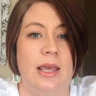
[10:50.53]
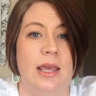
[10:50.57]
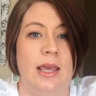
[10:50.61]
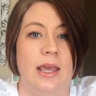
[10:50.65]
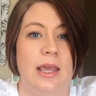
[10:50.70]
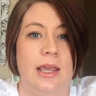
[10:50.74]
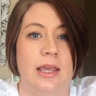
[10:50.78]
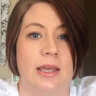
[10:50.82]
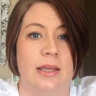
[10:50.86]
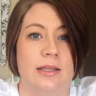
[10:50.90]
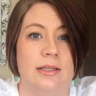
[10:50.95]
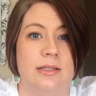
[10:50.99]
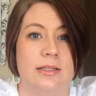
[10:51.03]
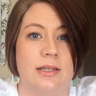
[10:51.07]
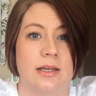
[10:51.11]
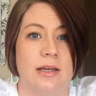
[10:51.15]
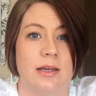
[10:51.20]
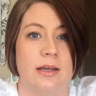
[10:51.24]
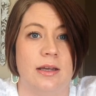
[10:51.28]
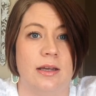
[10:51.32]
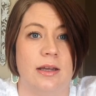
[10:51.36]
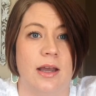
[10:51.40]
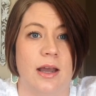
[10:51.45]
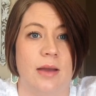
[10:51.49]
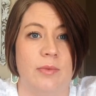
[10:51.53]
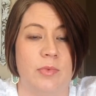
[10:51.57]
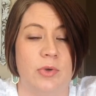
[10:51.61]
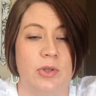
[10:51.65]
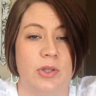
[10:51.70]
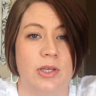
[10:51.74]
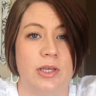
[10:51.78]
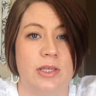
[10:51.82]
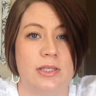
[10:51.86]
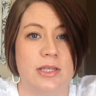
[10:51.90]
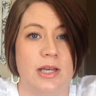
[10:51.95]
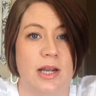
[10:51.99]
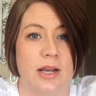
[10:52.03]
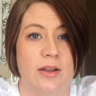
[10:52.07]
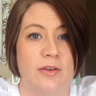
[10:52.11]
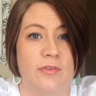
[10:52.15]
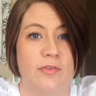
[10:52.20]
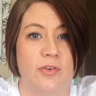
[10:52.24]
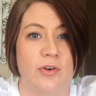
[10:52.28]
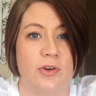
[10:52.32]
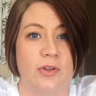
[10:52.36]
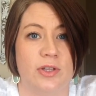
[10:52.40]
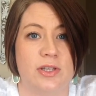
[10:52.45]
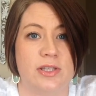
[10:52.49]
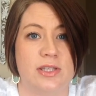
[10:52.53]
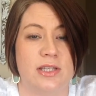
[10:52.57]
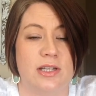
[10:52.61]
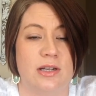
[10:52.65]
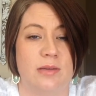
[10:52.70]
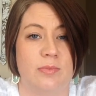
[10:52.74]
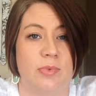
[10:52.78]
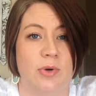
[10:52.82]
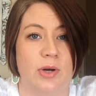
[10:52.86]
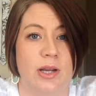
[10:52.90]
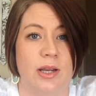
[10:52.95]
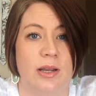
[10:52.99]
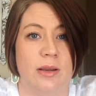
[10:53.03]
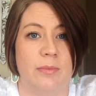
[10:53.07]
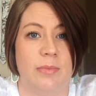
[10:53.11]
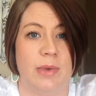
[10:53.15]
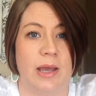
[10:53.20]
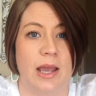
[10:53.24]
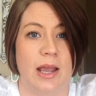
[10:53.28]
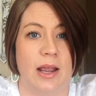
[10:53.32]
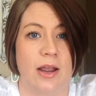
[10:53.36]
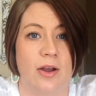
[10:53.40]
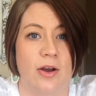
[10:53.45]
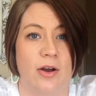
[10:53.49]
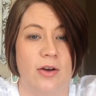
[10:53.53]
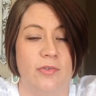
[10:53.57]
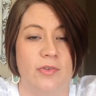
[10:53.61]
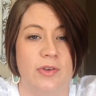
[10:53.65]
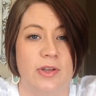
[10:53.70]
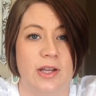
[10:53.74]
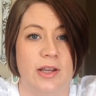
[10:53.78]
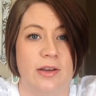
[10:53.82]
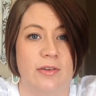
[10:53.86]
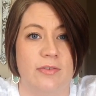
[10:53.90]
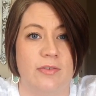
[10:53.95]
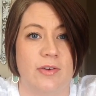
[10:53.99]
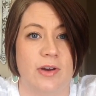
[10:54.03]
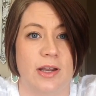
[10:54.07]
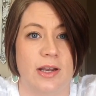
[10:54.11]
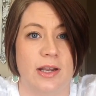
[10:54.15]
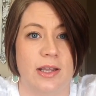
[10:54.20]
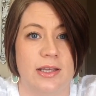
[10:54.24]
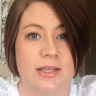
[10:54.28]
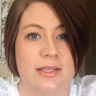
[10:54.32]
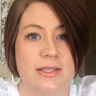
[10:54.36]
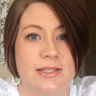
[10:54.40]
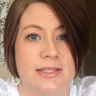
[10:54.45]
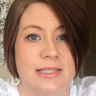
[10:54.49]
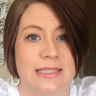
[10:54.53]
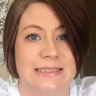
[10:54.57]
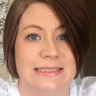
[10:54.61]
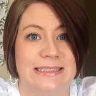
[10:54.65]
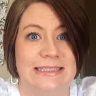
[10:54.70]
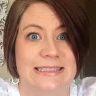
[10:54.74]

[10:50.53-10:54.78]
And I'm really excited for Alissa to bring back Coffee Date Fridays.